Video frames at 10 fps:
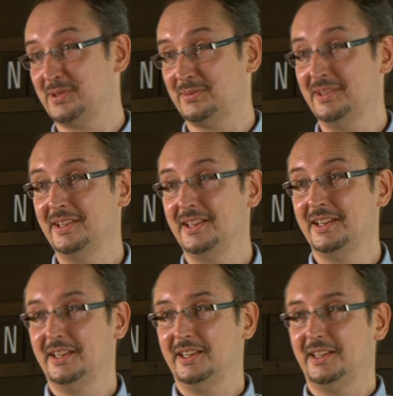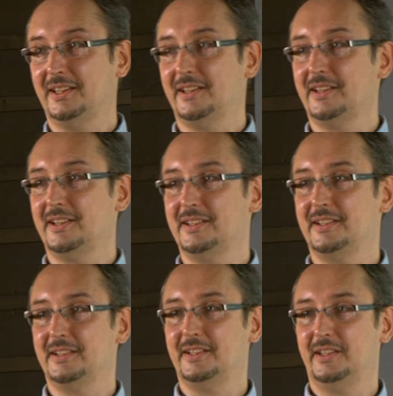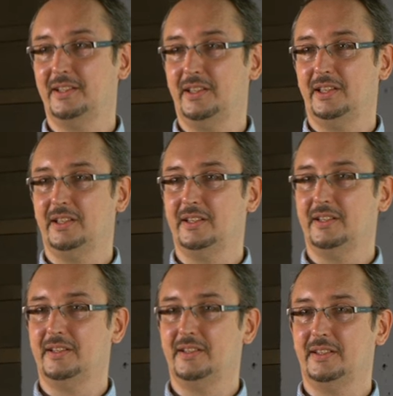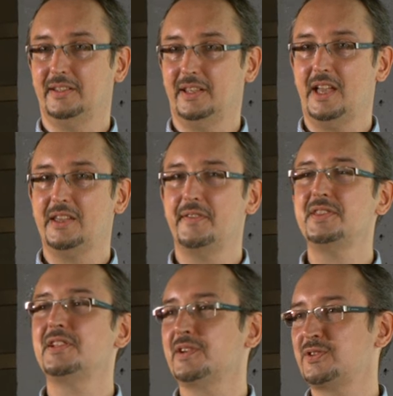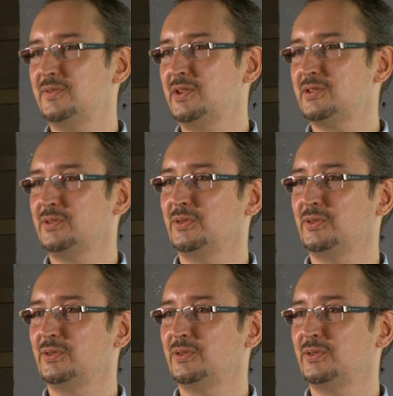I heard their feedback. I saw a version, but it was a long time ago.